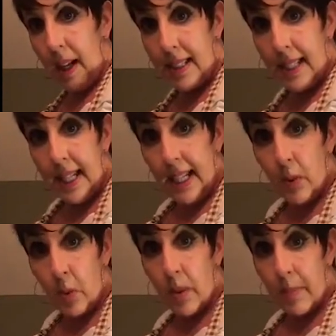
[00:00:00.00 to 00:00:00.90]
a
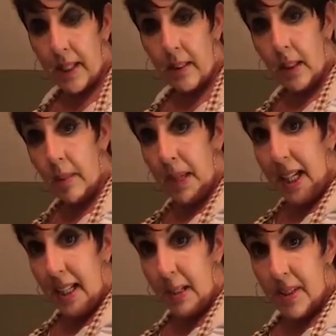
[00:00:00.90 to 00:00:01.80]
skinny woman, a
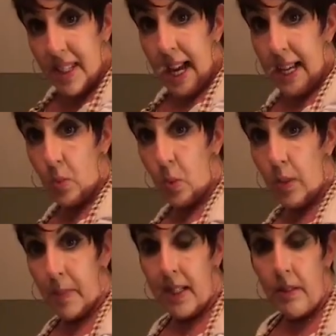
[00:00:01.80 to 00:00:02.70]
medium size
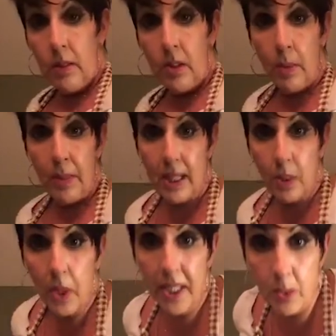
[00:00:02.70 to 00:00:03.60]
woman, no
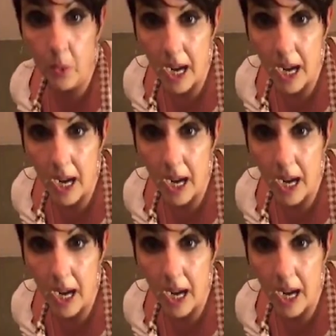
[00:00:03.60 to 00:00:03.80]
matter what you